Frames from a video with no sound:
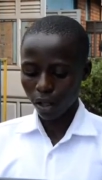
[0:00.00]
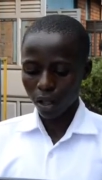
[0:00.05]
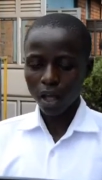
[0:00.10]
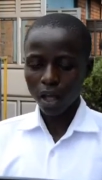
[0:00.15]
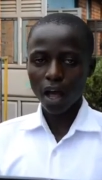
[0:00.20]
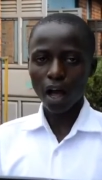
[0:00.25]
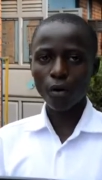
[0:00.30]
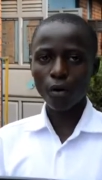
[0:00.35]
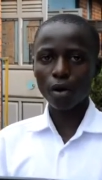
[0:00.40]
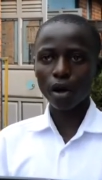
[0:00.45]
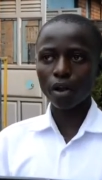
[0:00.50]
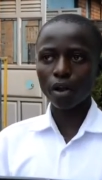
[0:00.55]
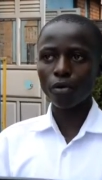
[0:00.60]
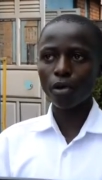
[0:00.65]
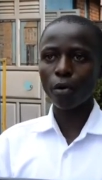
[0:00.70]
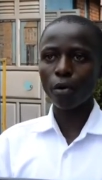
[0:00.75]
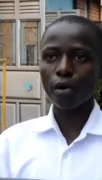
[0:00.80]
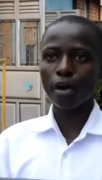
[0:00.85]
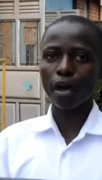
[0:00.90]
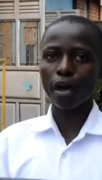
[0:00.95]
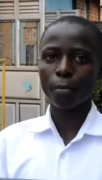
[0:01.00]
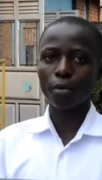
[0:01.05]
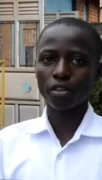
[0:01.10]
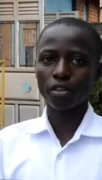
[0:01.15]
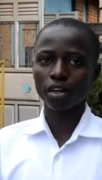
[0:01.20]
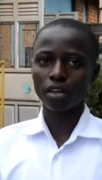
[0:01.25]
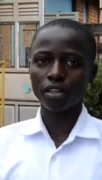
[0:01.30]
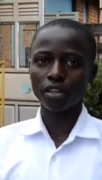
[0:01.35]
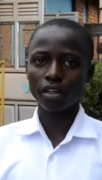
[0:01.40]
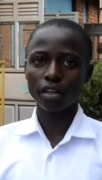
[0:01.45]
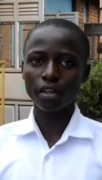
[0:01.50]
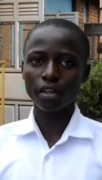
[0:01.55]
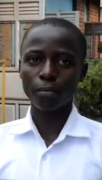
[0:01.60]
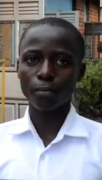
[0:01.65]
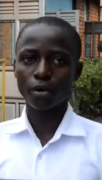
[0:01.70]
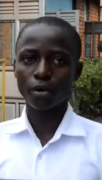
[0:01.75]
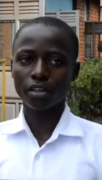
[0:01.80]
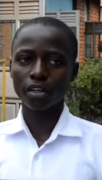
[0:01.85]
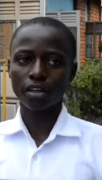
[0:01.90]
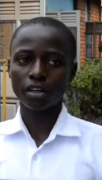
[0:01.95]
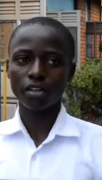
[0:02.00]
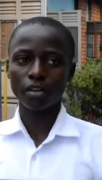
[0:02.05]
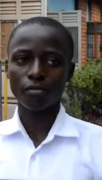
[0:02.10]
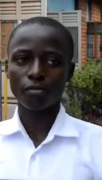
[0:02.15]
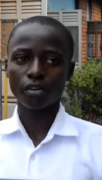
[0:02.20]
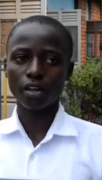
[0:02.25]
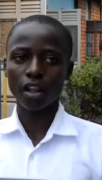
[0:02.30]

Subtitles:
How can we wear protective